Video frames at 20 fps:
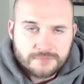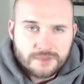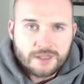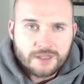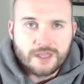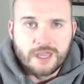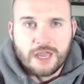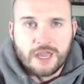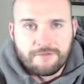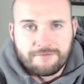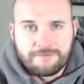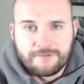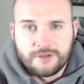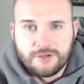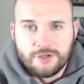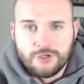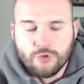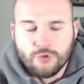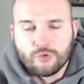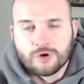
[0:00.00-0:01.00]
If
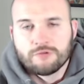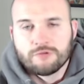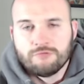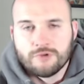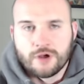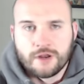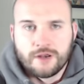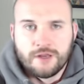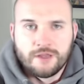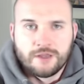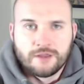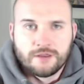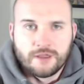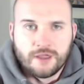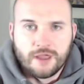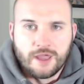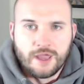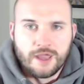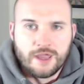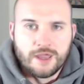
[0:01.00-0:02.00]
you are running
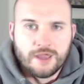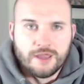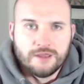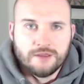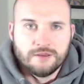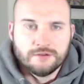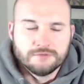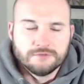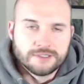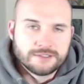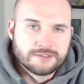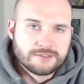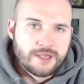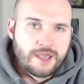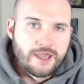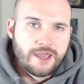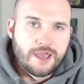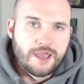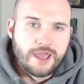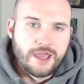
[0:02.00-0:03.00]
a, let's
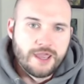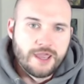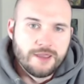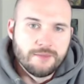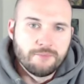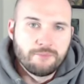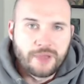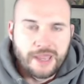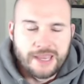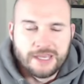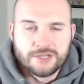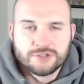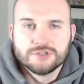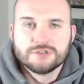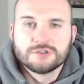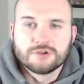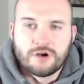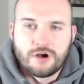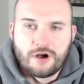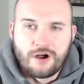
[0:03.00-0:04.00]
say, a
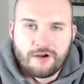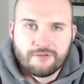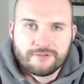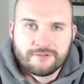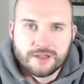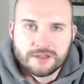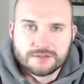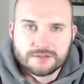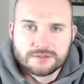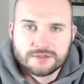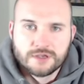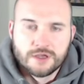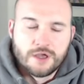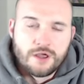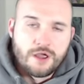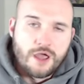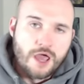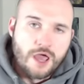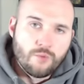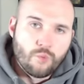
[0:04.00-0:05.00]
patient offense
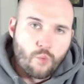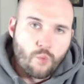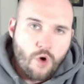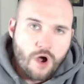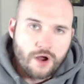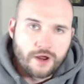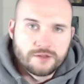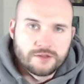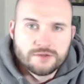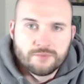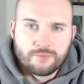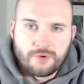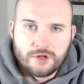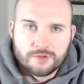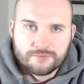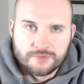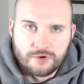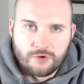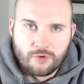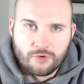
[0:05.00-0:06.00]
and walking the ball
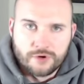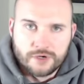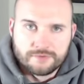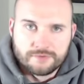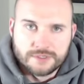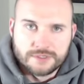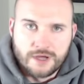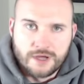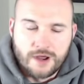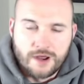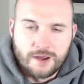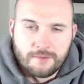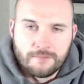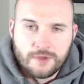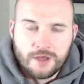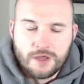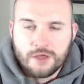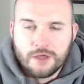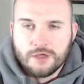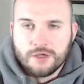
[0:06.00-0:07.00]
up the court every
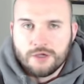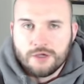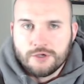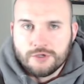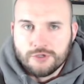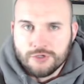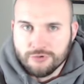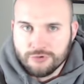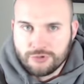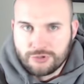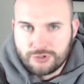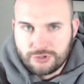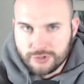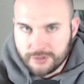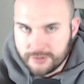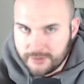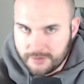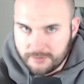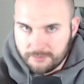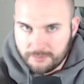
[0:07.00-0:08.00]
time, you
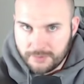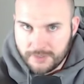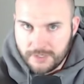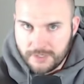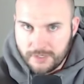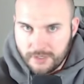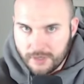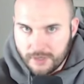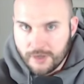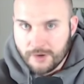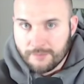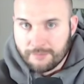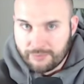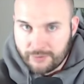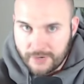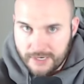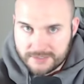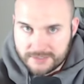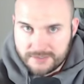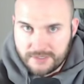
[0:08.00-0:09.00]
shouldn't be
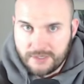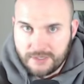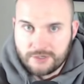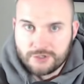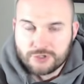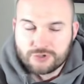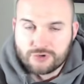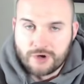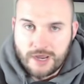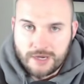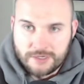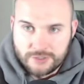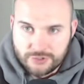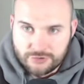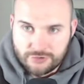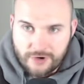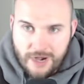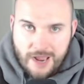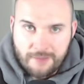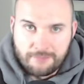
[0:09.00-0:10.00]
pressing and trying
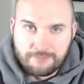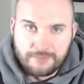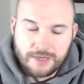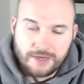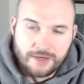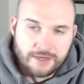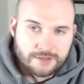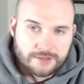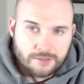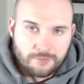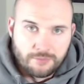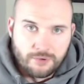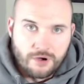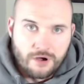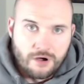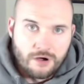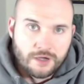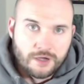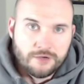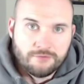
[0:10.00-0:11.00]
trap and get the
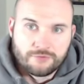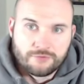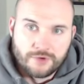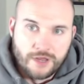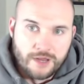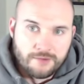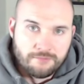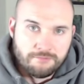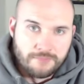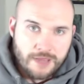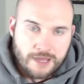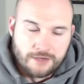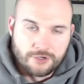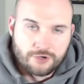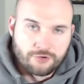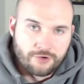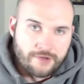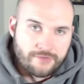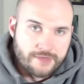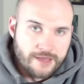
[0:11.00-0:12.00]
ball and, and, and
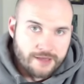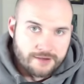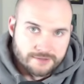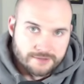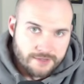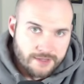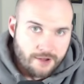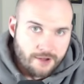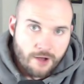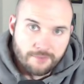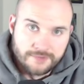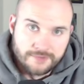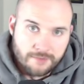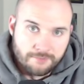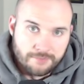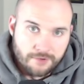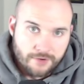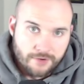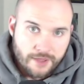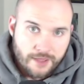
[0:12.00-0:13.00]
create that as an
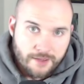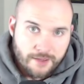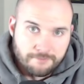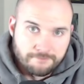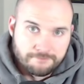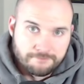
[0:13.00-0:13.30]
up-tempo game.